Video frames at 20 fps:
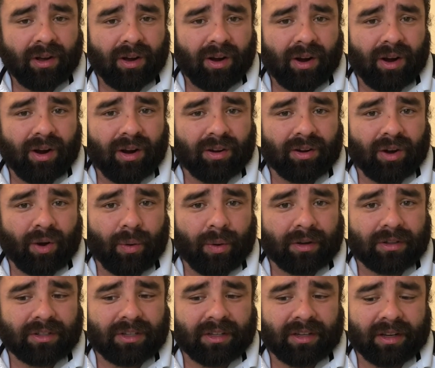are
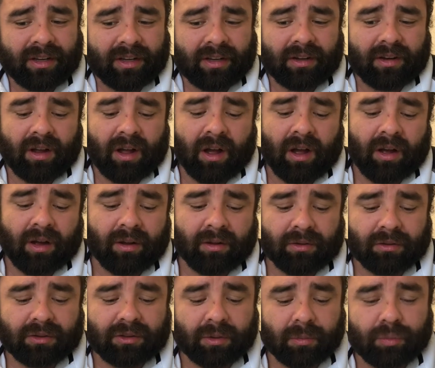going to get
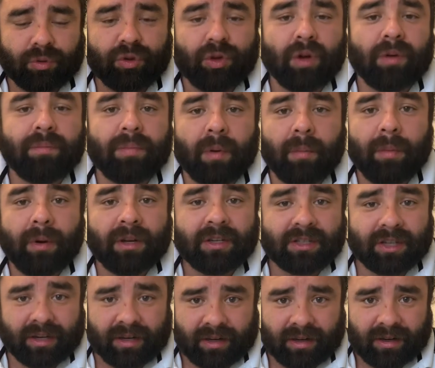some good
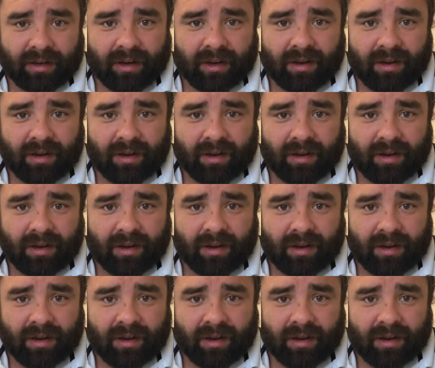publicity,